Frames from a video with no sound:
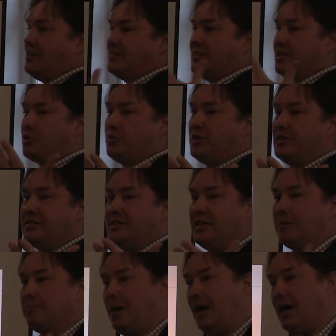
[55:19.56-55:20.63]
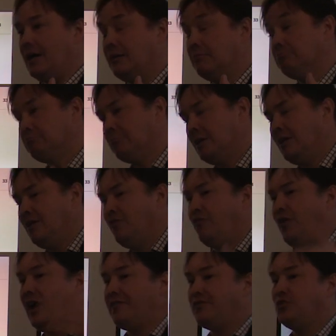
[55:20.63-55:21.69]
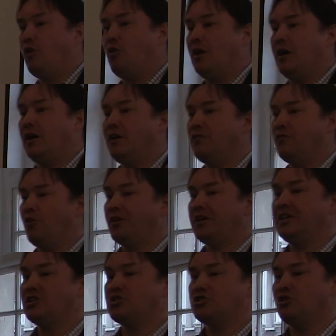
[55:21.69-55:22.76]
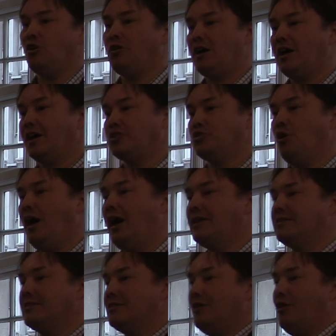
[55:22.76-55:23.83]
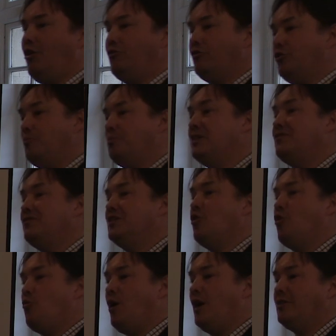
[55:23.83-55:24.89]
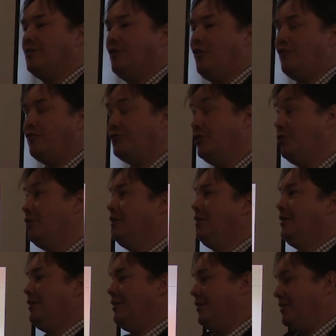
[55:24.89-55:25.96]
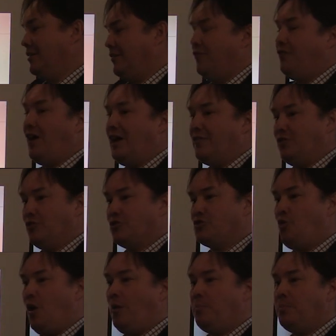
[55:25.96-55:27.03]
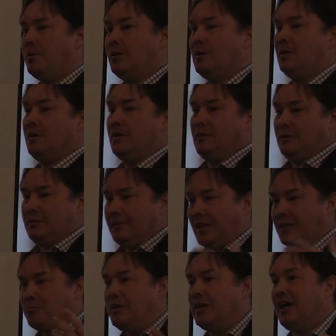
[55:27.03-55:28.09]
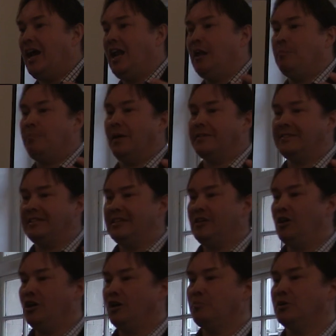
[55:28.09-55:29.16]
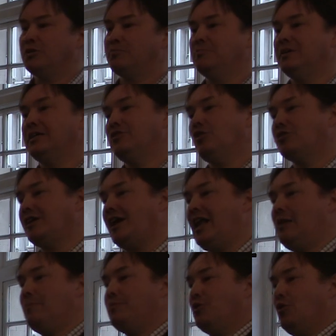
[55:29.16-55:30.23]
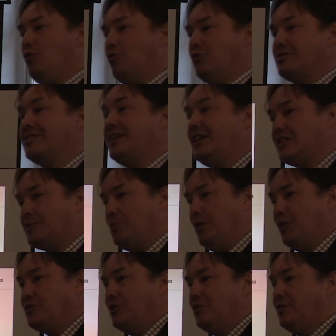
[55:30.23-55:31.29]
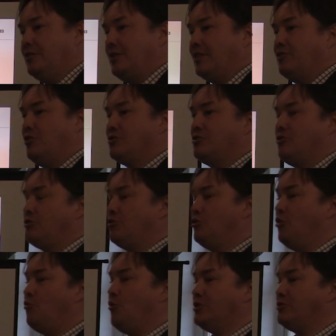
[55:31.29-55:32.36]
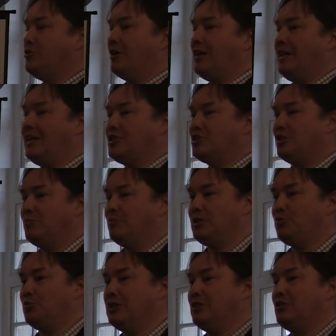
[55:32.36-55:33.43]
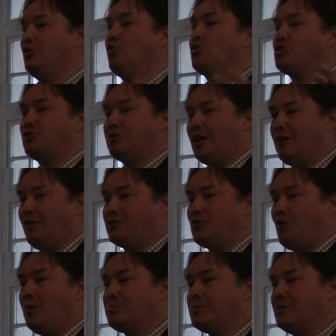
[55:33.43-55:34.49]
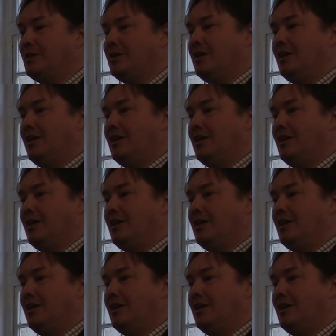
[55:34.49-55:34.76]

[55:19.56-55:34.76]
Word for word: is increasing by $5 for each dollar you add on the PV01 of the five-year swap. That may help a dealer, but may not help your salesperson that does not know what's the relation between notional of swaps